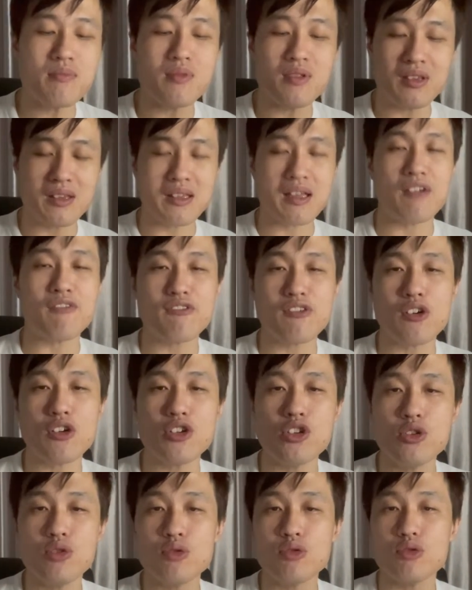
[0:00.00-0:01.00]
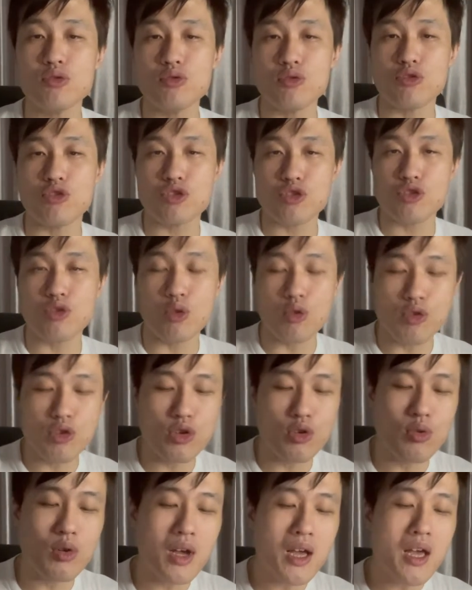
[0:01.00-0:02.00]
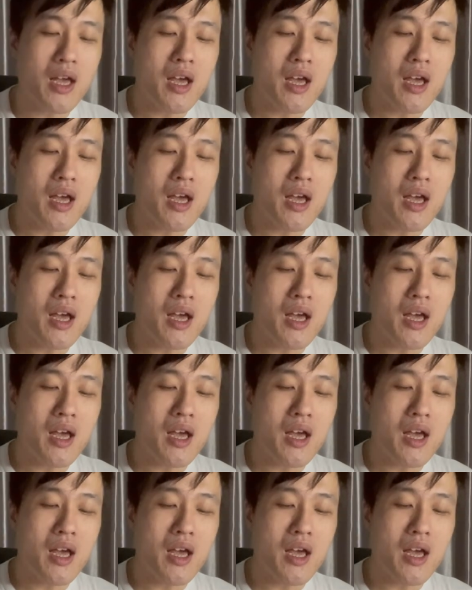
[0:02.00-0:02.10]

done for you to show you.